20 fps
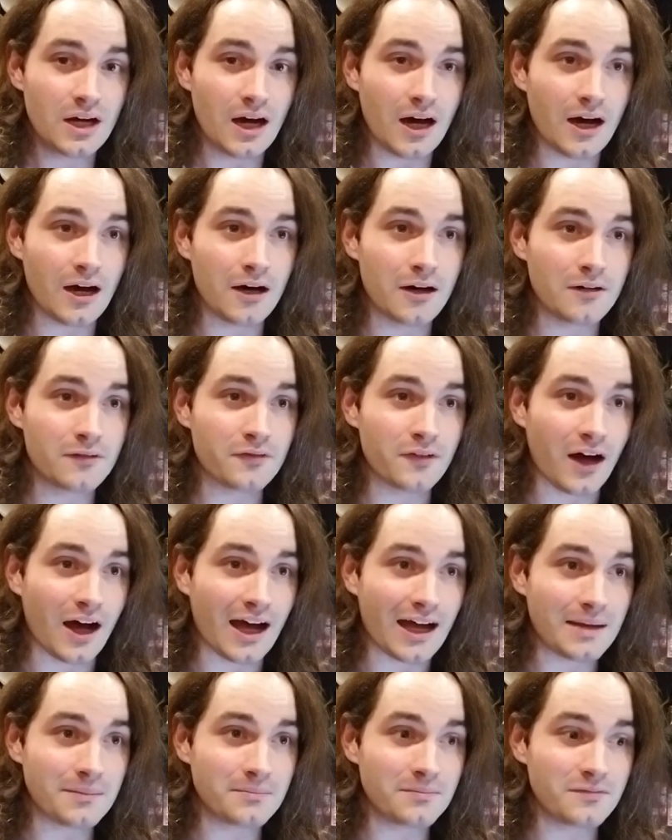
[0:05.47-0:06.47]
of
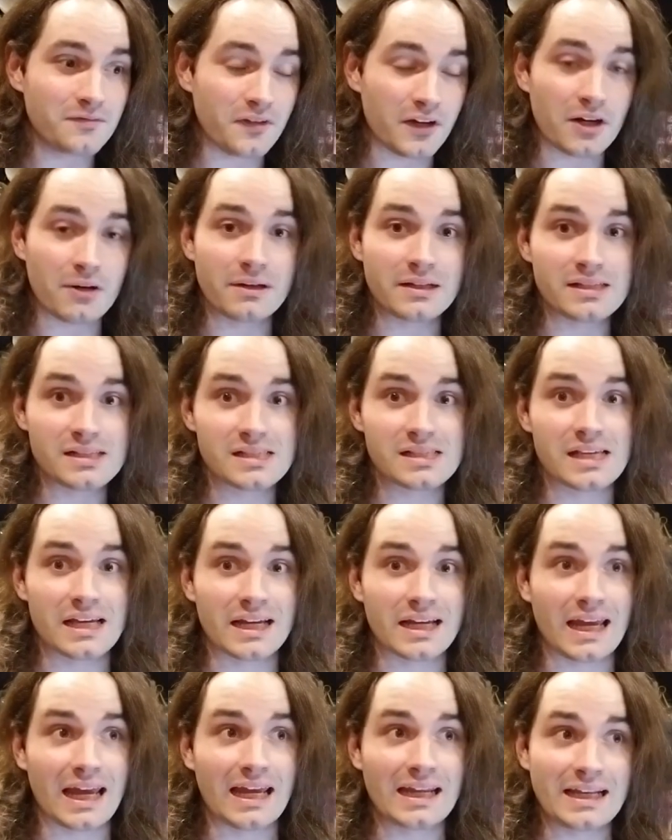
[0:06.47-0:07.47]
I'm very
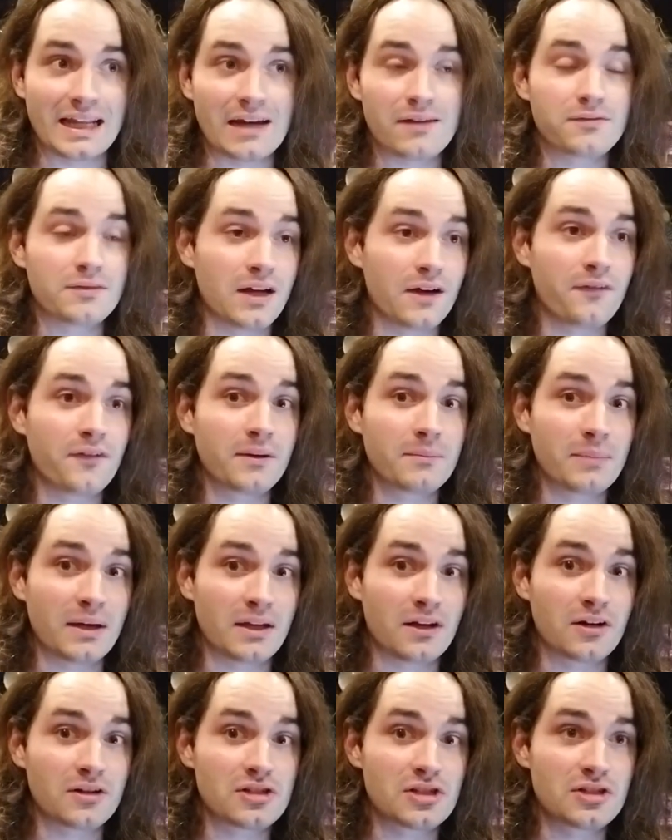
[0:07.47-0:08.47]
sick and have nothing
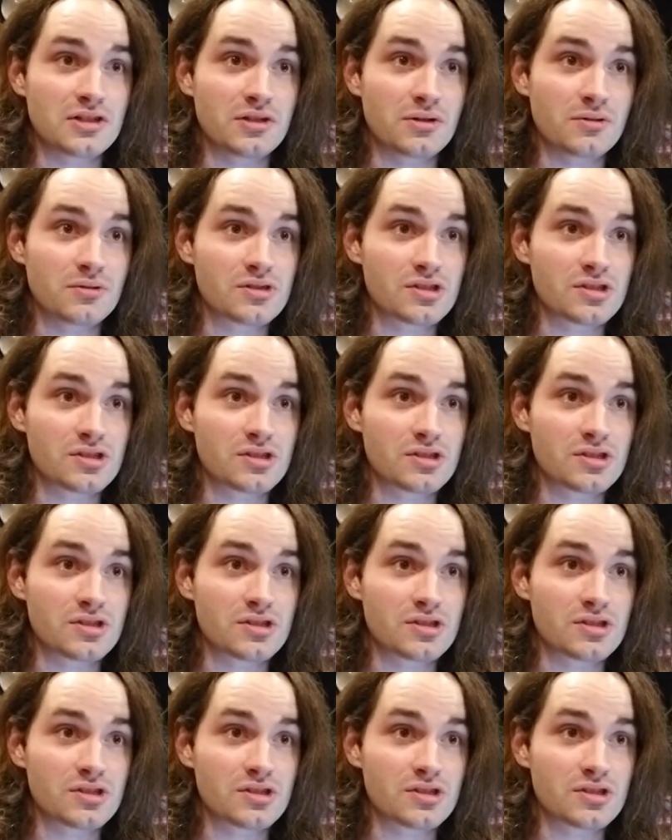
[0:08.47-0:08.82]
better to do,